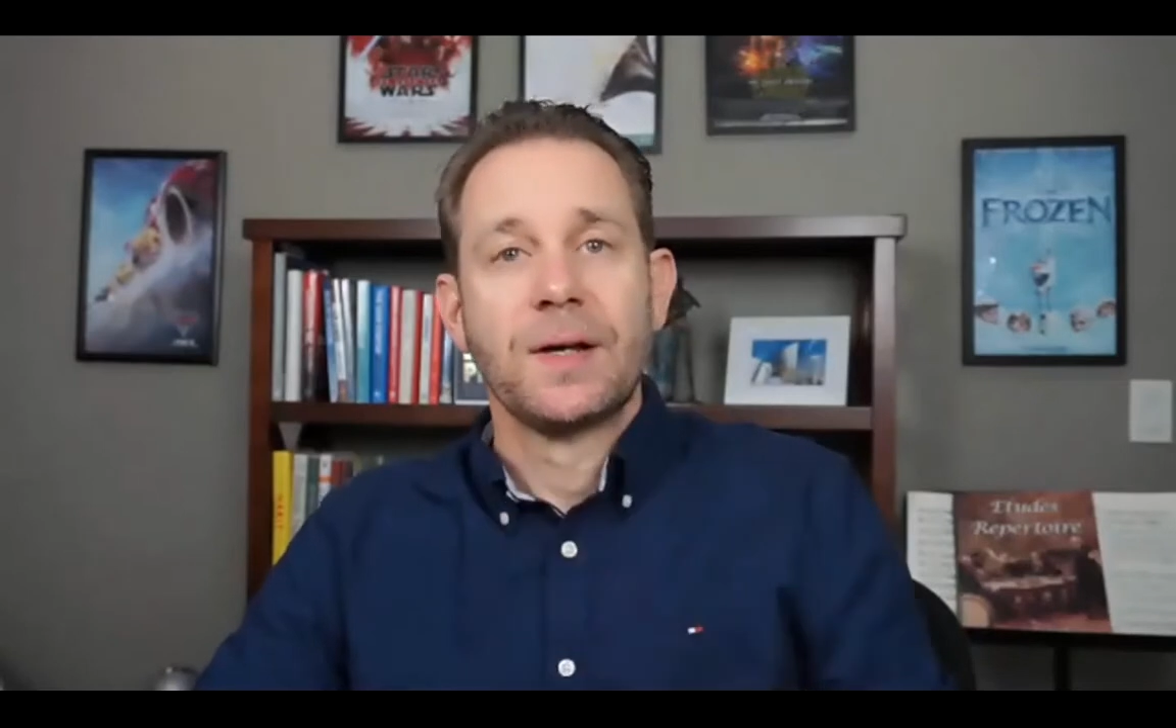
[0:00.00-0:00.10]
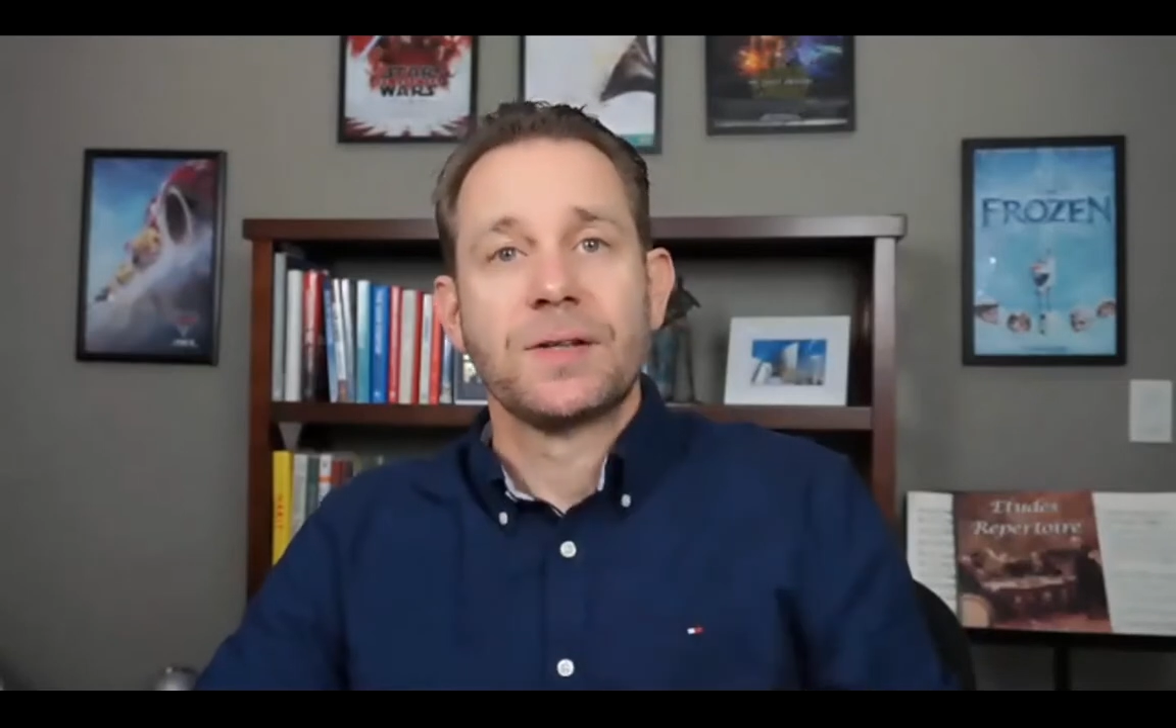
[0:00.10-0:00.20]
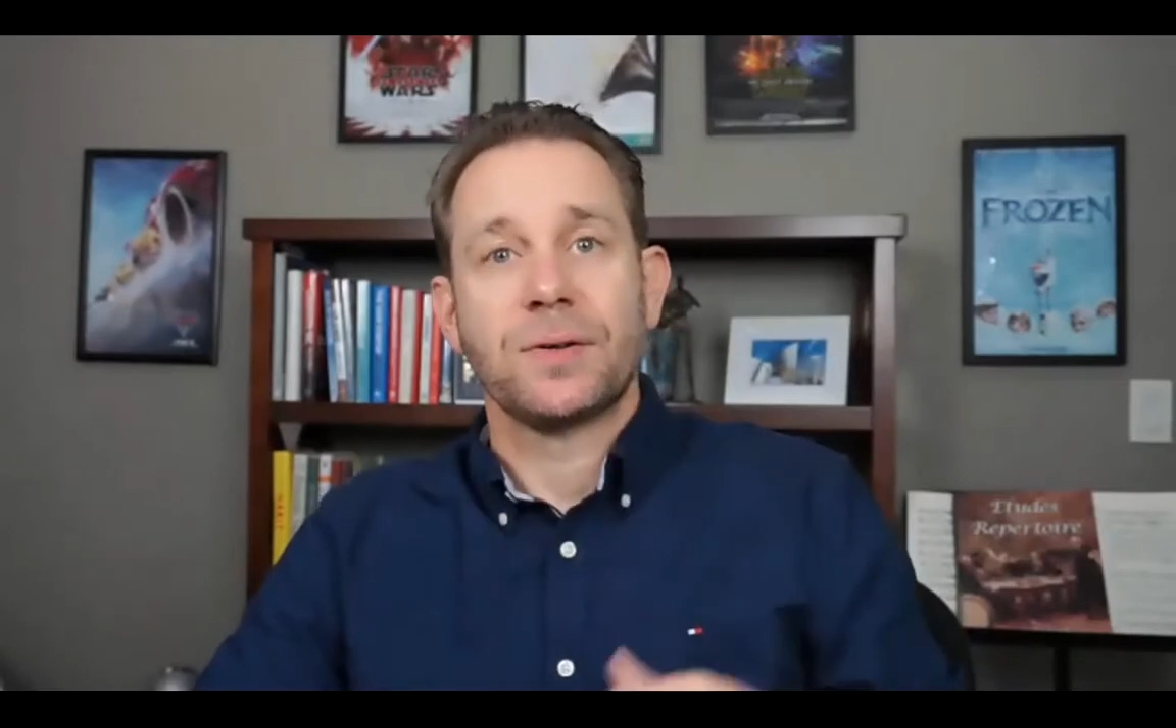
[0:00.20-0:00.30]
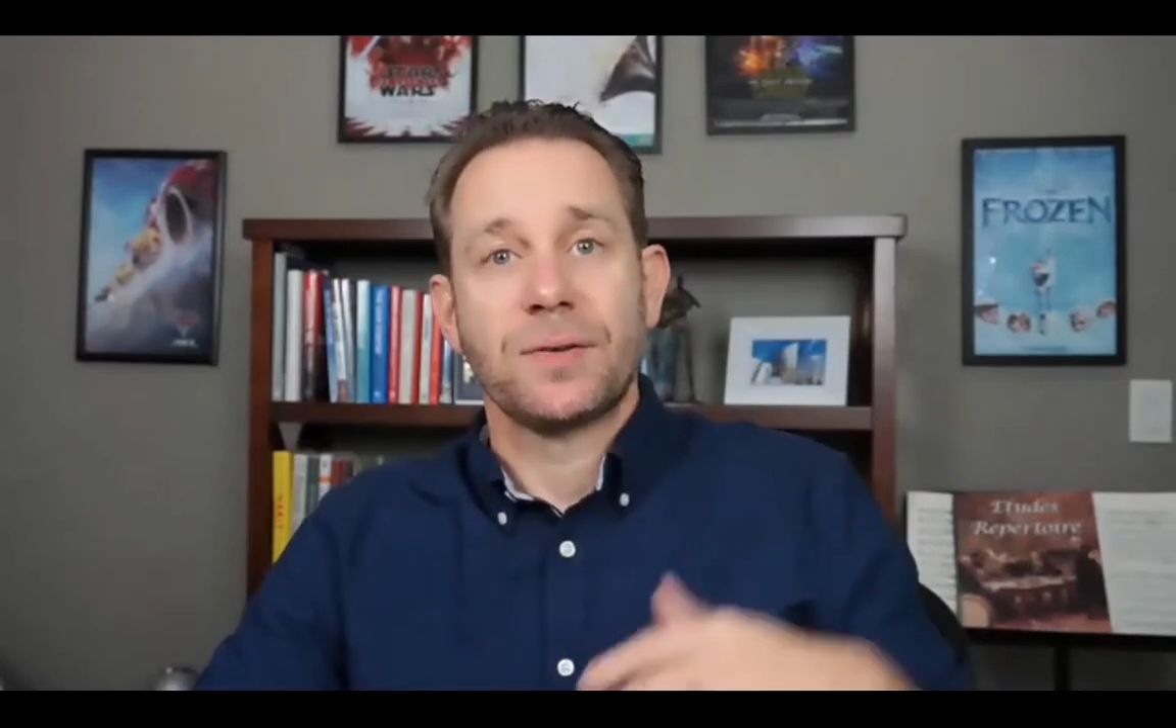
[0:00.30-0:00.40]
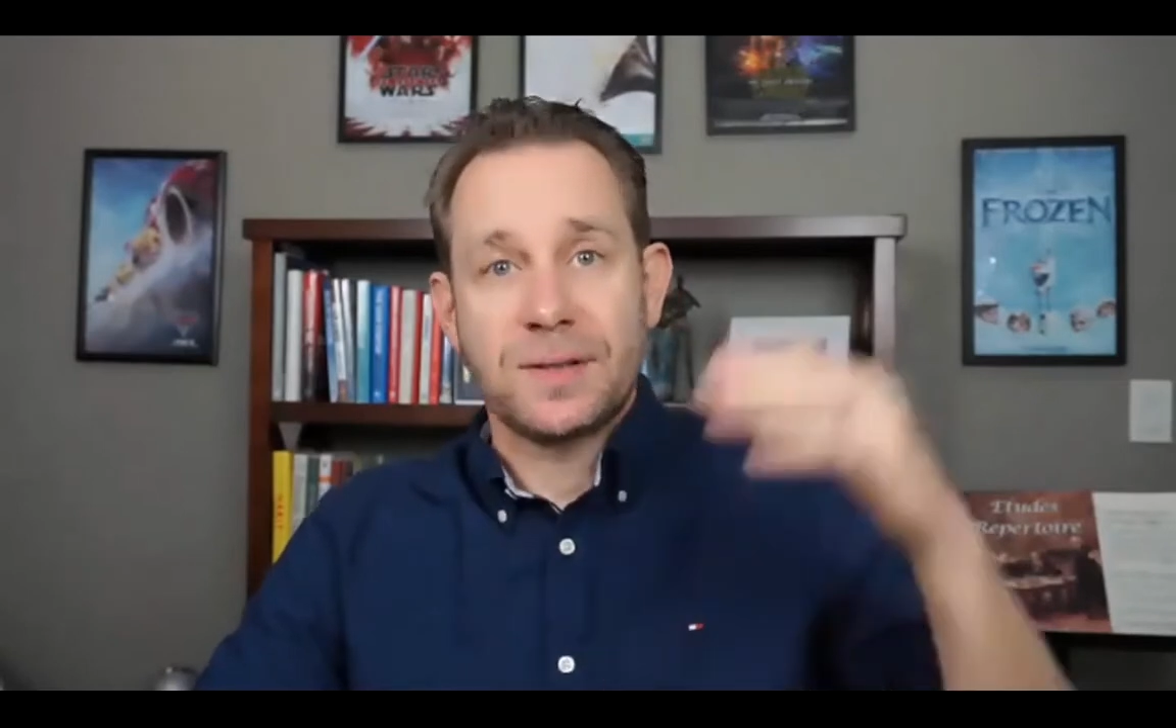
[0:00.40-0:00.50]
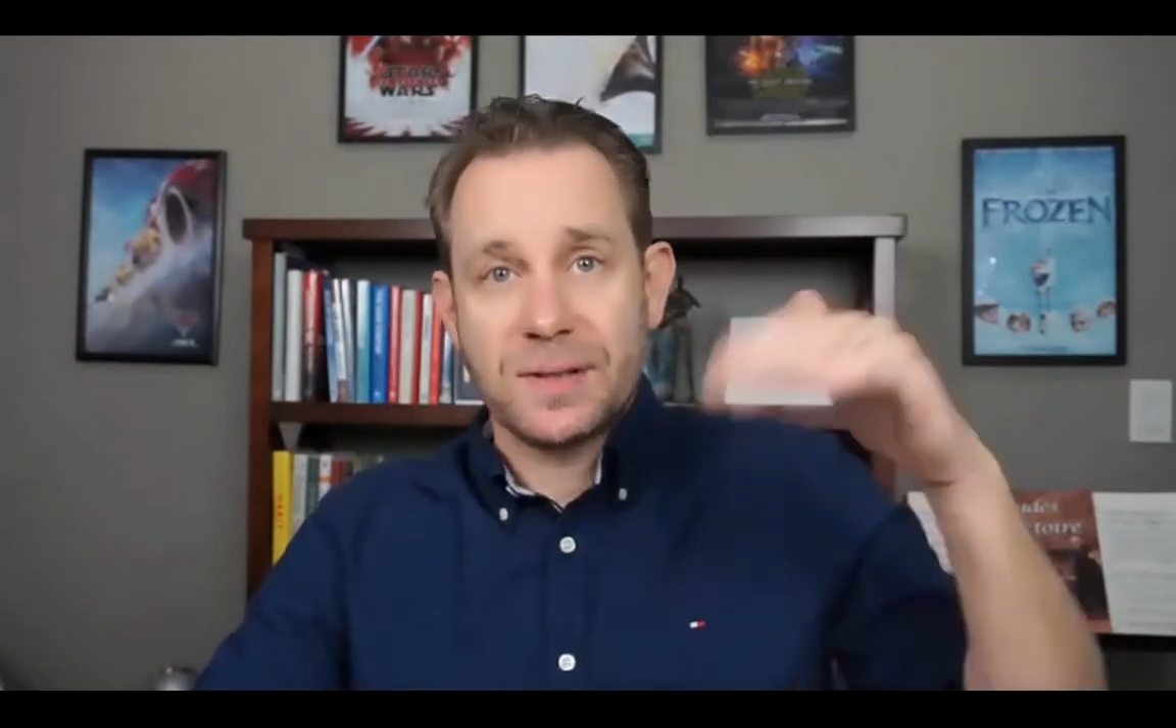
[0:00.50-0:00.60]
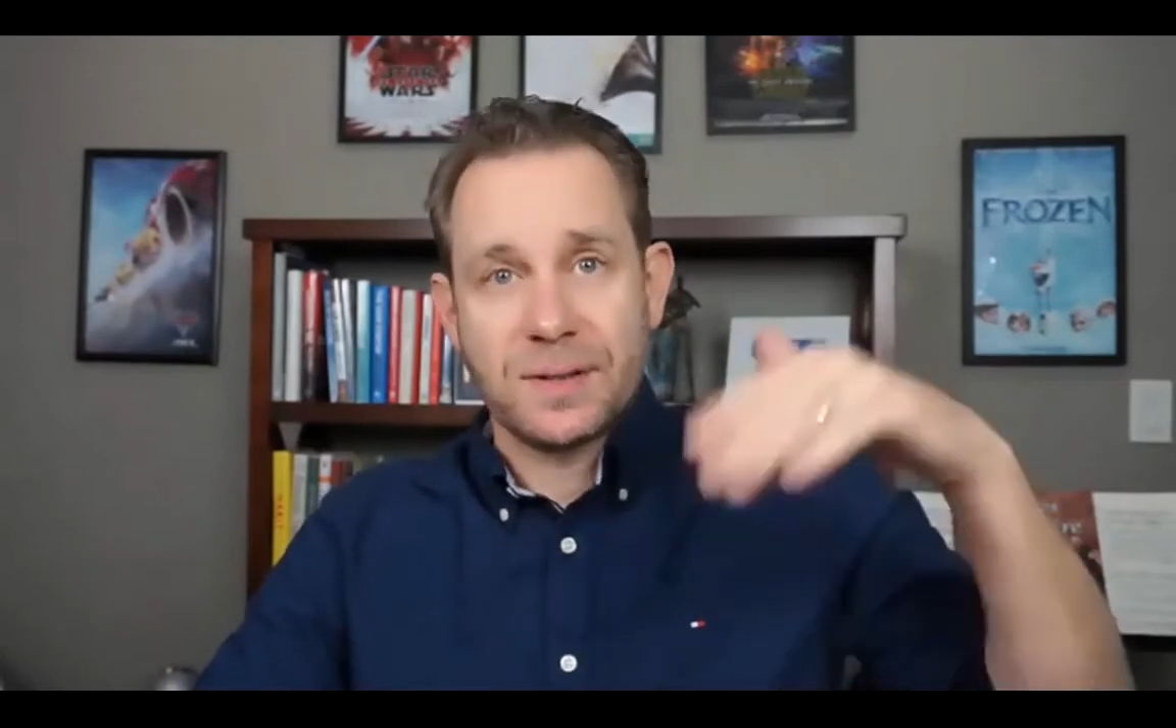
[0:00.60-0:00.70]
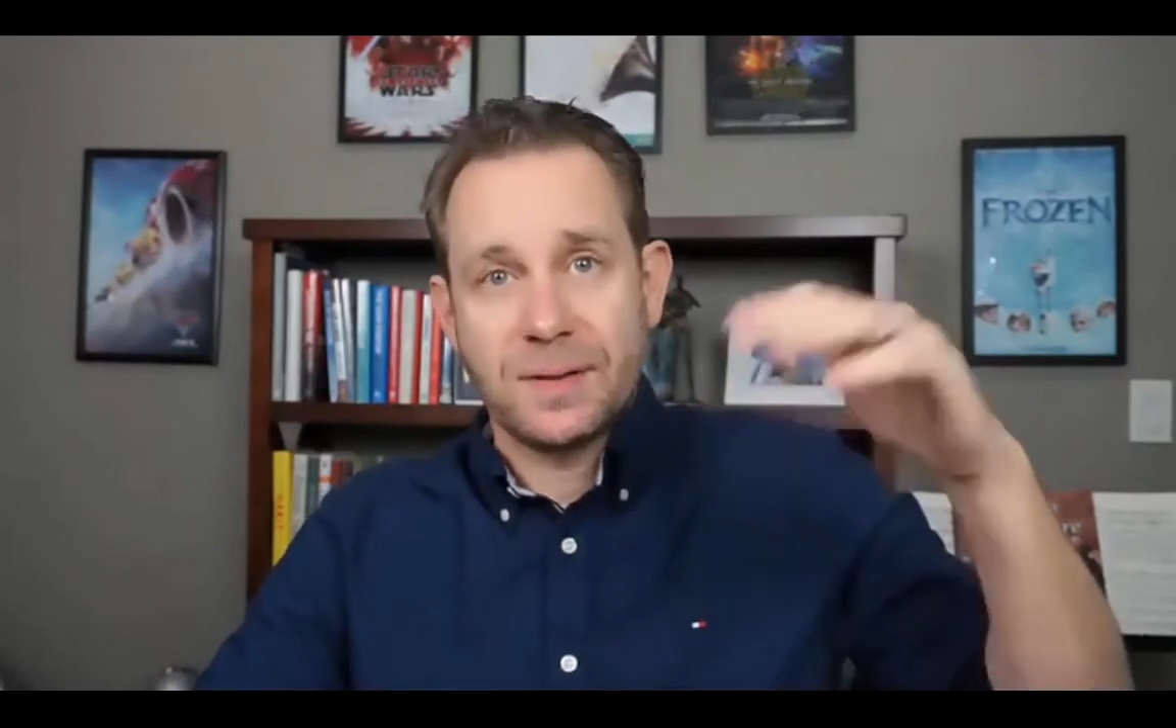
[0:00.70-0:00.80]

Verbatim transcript: So this is,